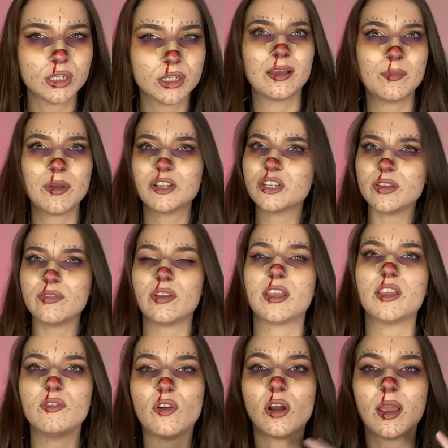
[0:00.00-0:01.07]
Imagine if like
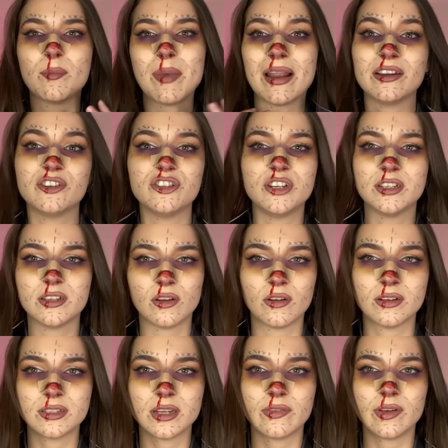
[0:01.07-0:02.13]
you got like bandages on and
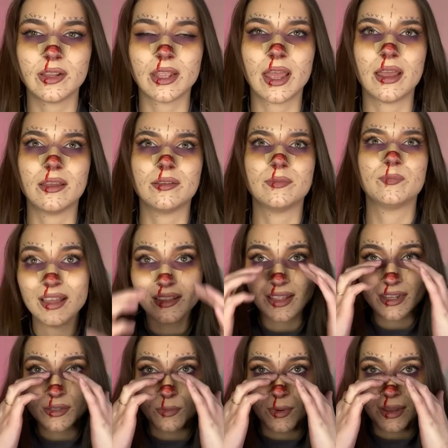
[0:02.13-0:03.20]
stuff like that.
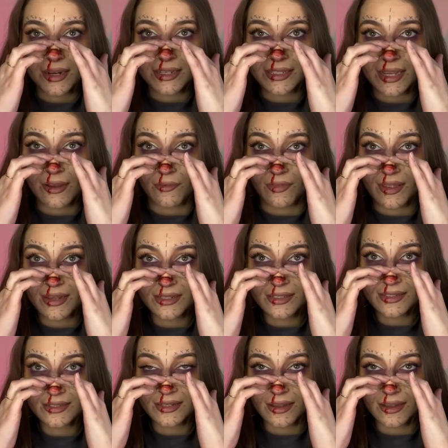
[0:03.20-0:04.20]
That's all I can say on this.